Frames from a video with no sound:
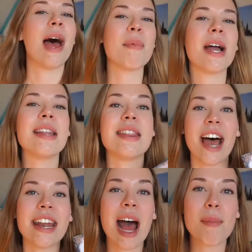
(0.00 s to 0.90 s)
Am I
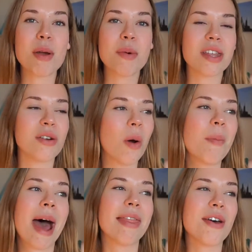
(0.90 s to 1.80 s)
that happy with a
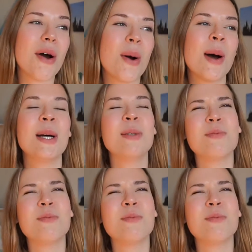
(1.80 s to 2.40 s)
notepad though?